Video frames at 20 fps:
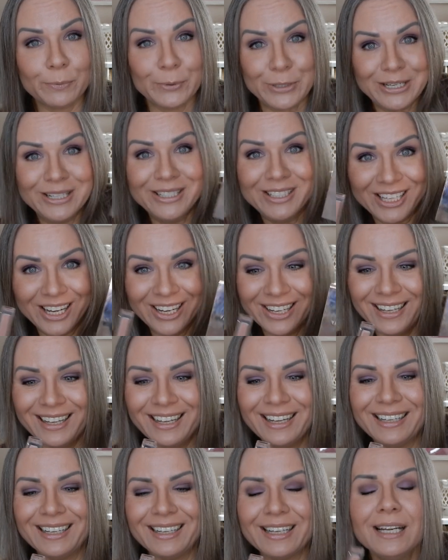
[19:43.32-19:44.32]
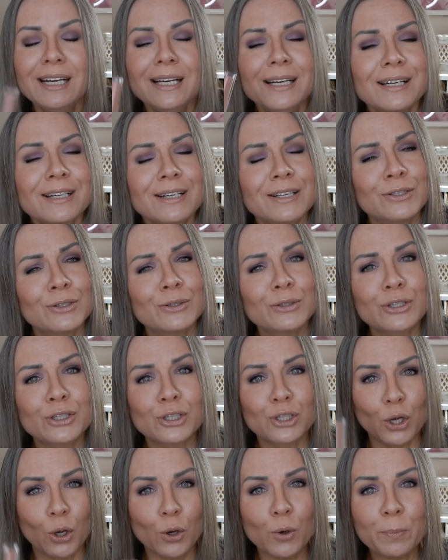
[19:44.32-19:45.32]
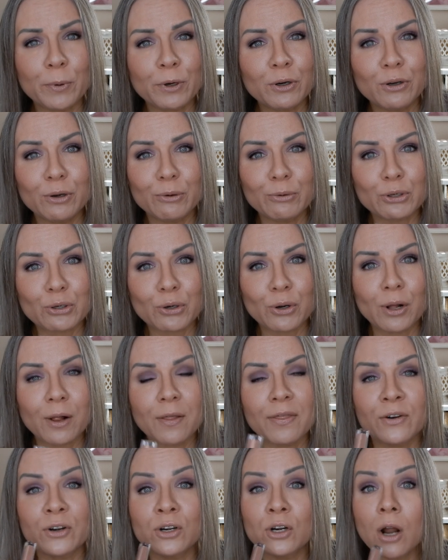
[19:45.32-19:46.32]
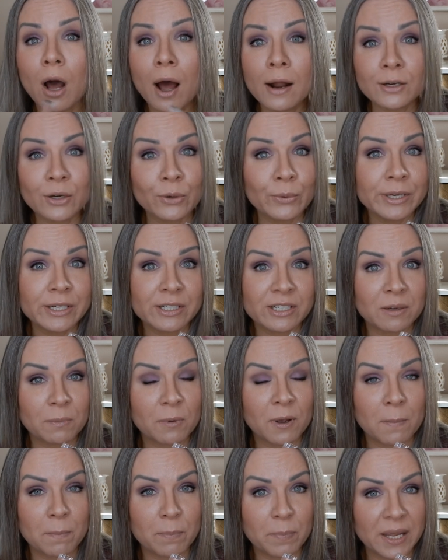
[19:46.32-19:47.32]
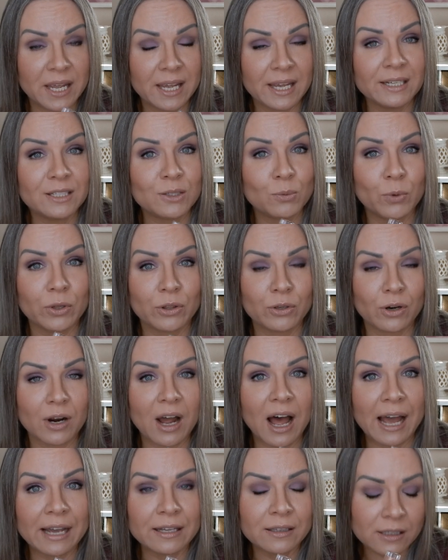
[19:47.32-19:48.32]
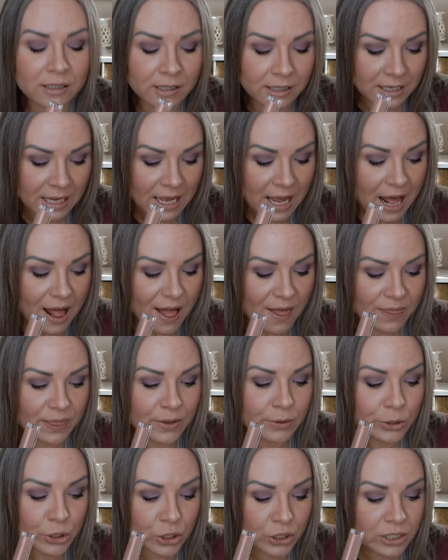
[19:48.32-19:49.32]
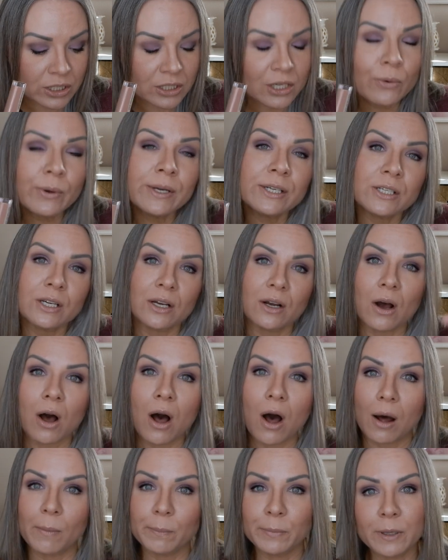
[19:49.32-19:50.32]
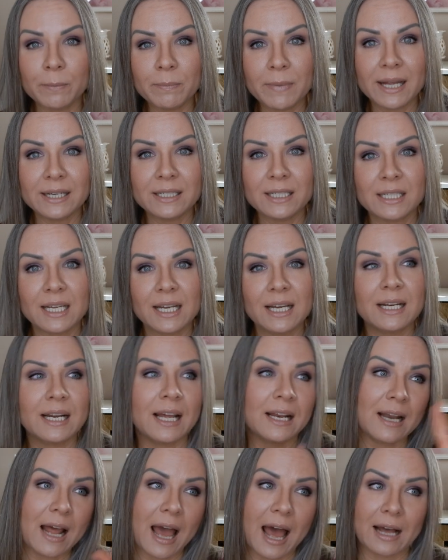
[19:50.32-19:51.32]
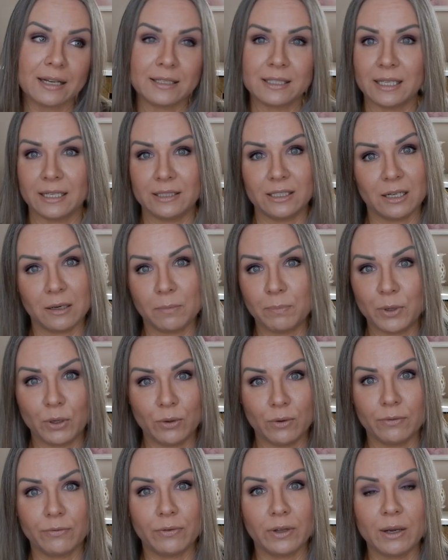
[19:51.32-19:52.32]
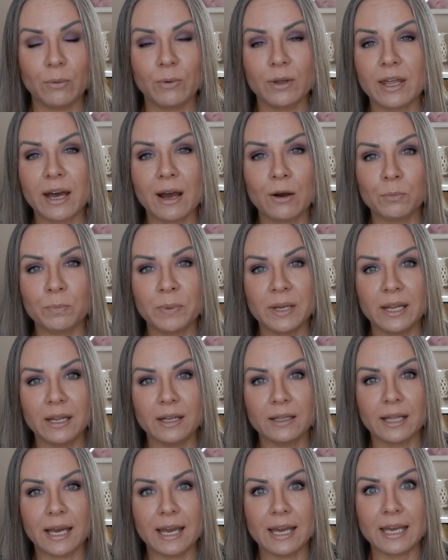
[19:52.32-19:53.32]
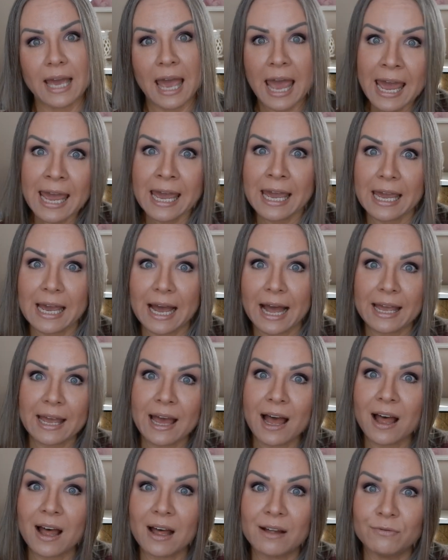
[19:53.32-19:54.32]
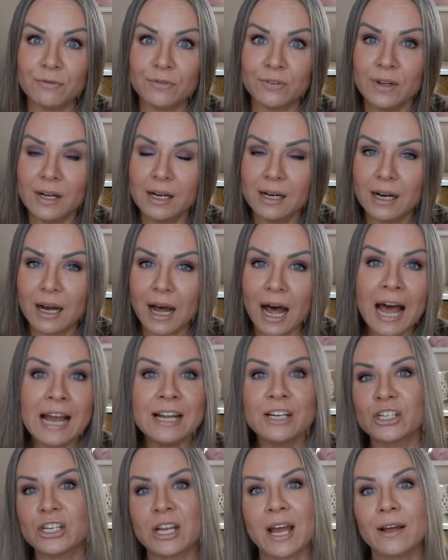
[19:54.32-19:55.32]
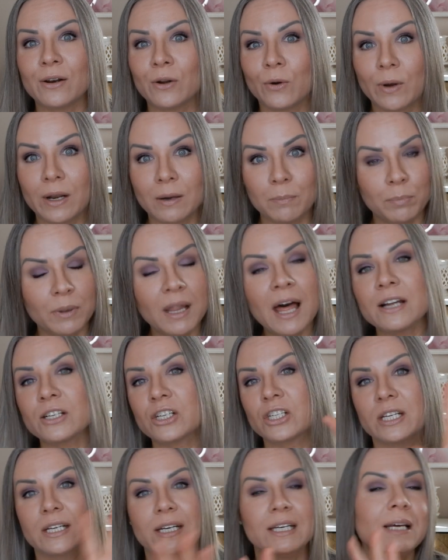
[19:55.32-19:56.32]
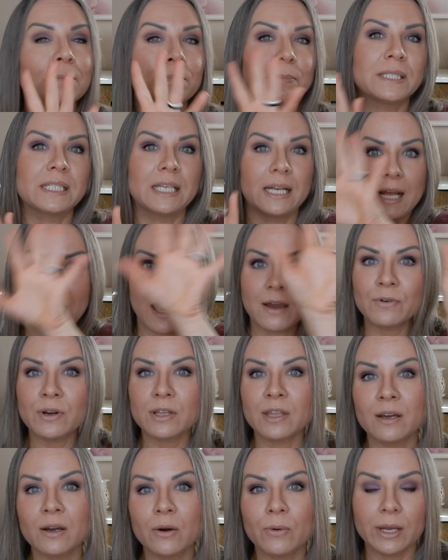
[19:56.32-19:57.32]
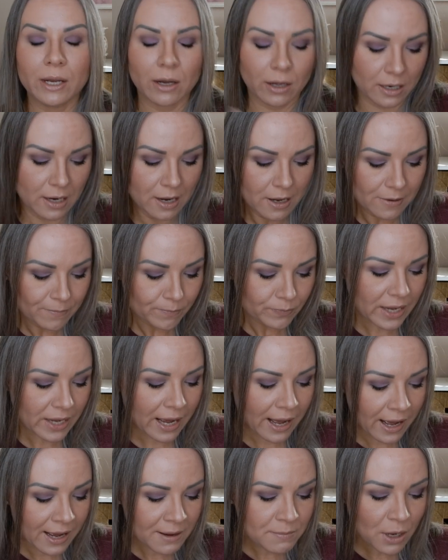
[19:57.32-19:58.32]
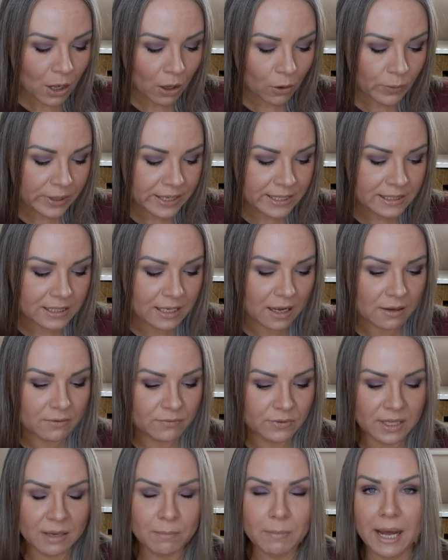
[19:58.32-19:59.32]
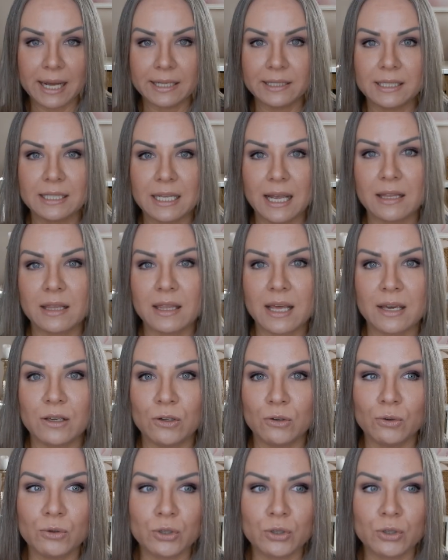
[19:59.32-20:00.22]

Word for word: options because they're super neutral. They're not going to compete with your eye look. And they're just going to complement it and accent it beautifully without being like, hey, I have eyeshadow and blush and lips and everything going on. I'm always of the mindset that